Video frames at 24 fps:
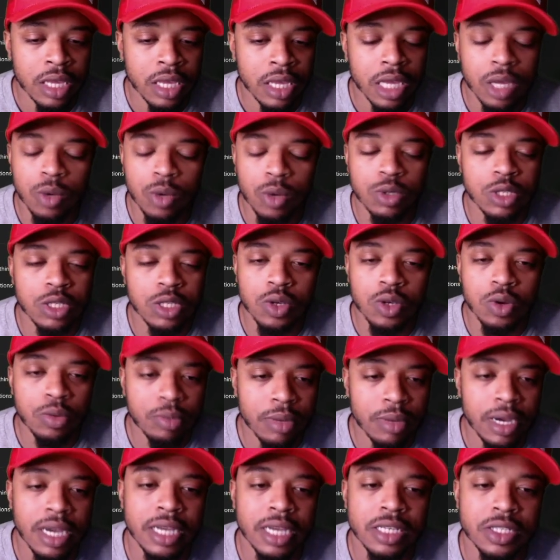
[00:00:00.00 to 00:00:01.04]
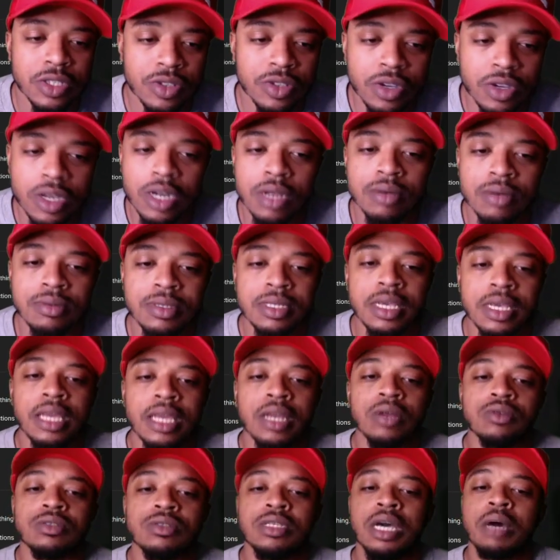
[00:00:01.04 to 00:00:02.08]
it was so much you know what i'm saying
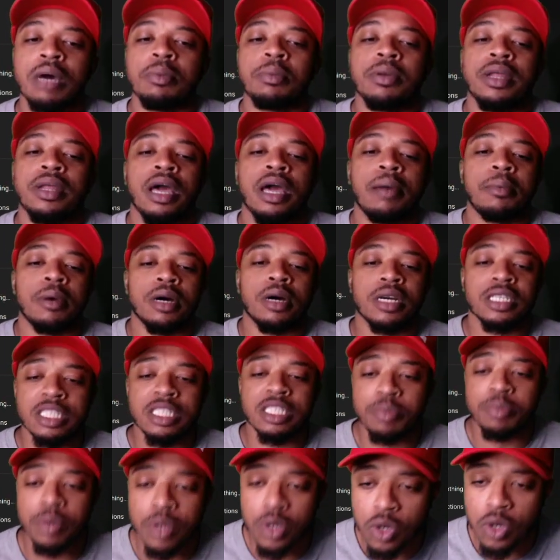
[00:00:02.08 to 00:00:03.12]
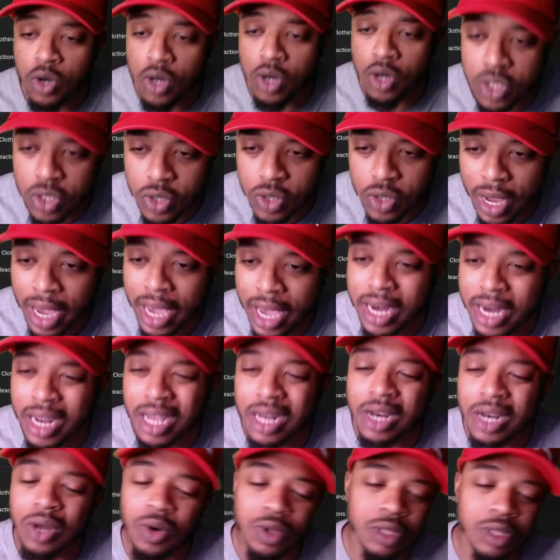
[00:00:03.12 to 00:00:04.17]
on top of that i'm an entrepreneur so i had a
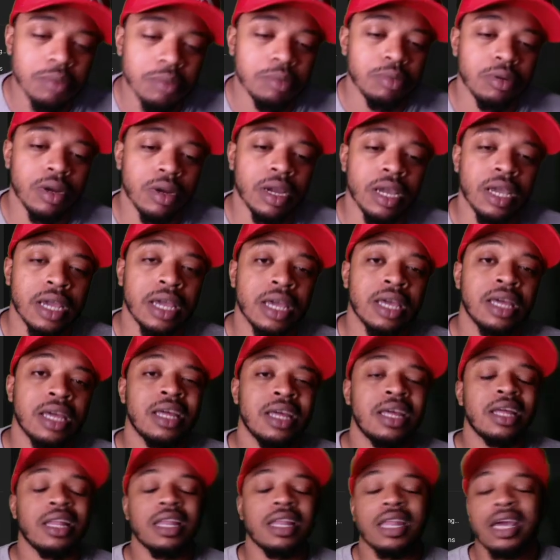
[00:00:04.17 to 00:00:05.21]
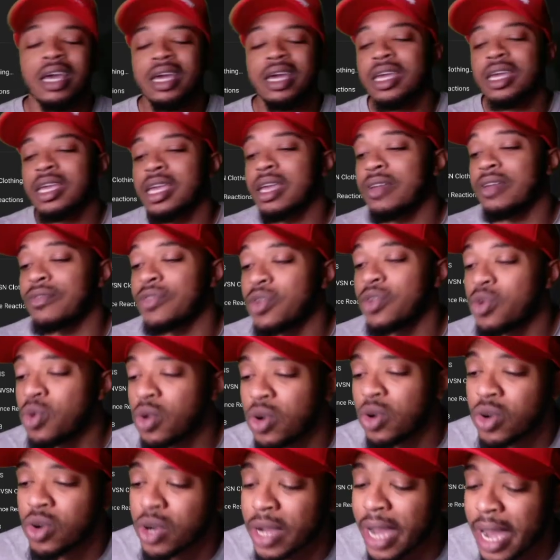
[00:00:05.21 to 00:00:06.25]
clothing brand like if you
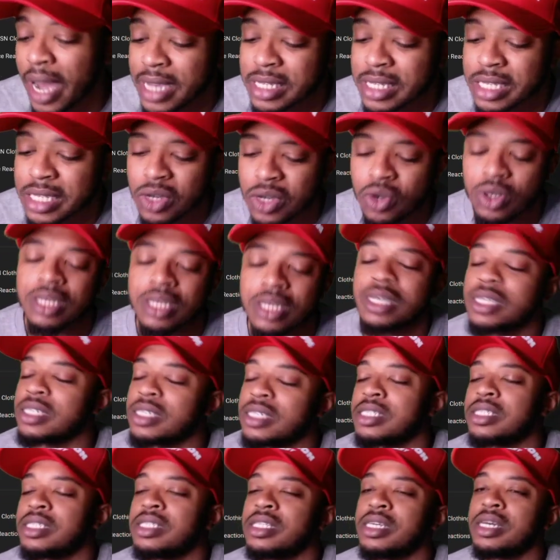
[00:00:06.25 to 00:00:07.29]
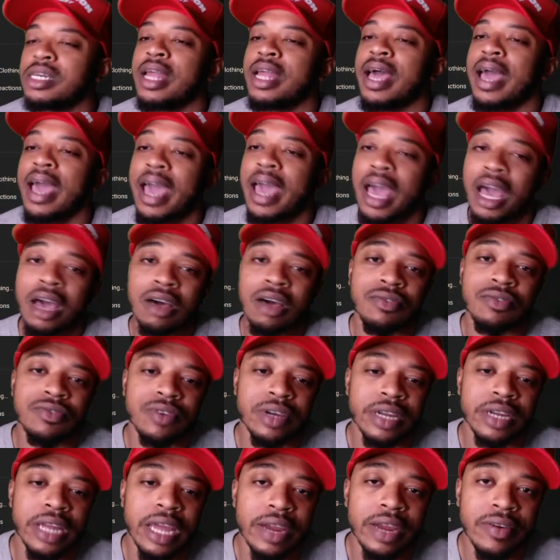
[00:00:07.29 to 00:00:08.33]
or guys only understood a half
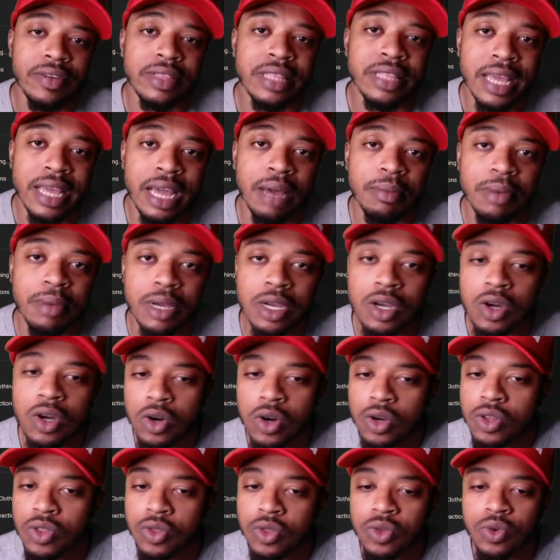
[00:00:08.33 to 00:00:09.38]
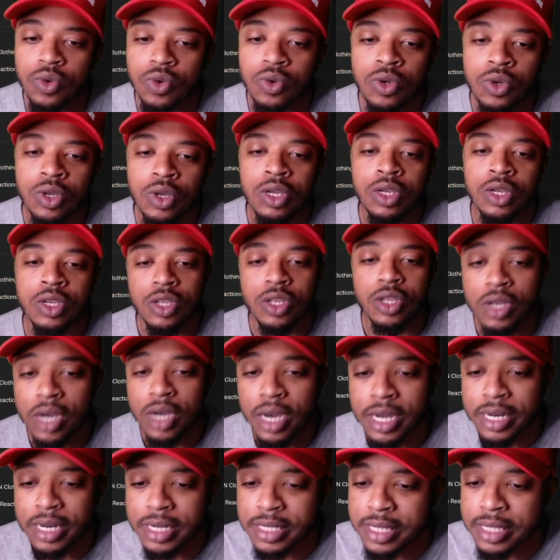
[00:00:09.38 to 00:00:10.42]
of everything I've been going through, you'll
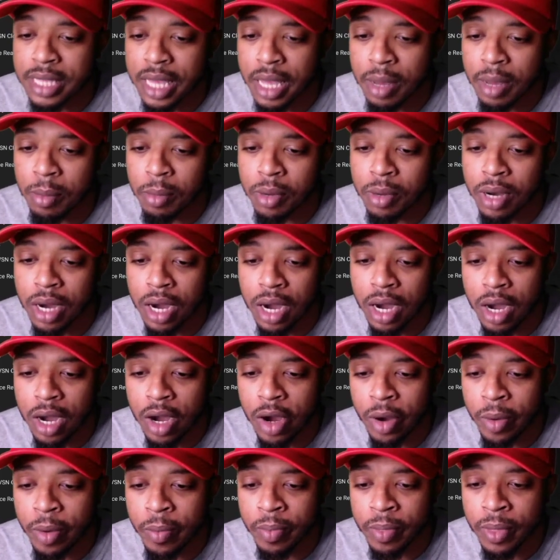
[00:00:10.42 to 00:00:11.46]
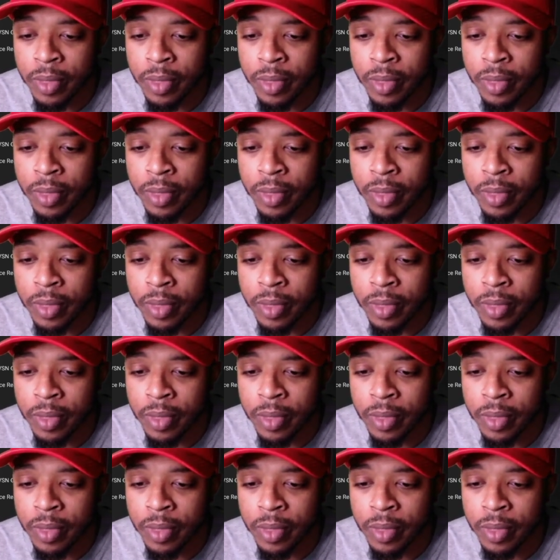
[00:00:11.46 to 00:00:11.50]
understand. But um,